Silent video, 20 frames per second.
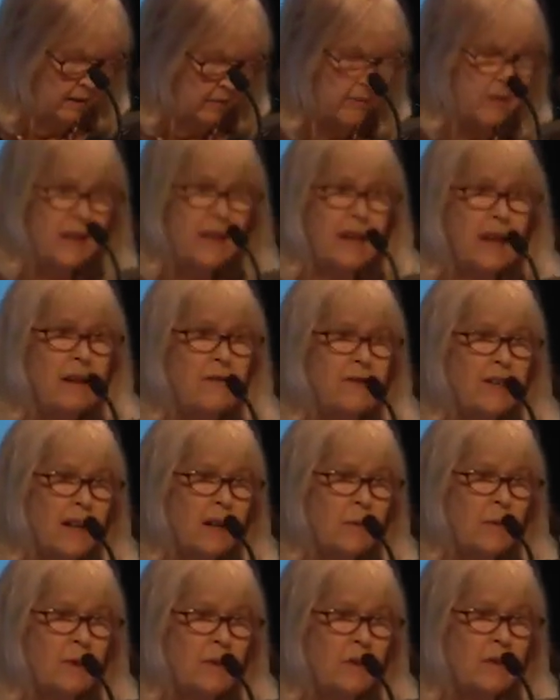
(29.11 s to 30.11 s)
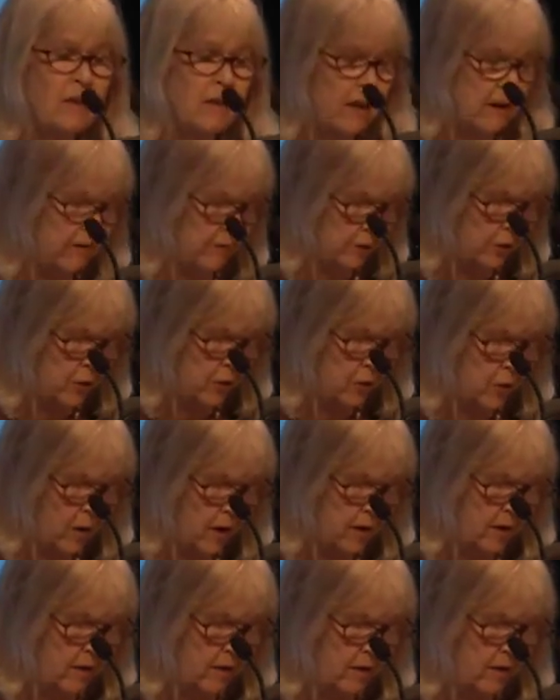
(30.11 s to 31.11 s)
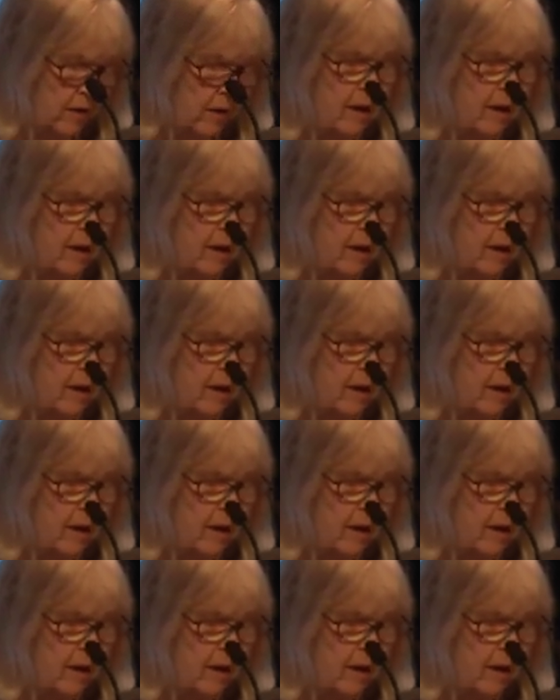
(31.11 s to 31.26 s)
The Cave Temples of Dunhuang,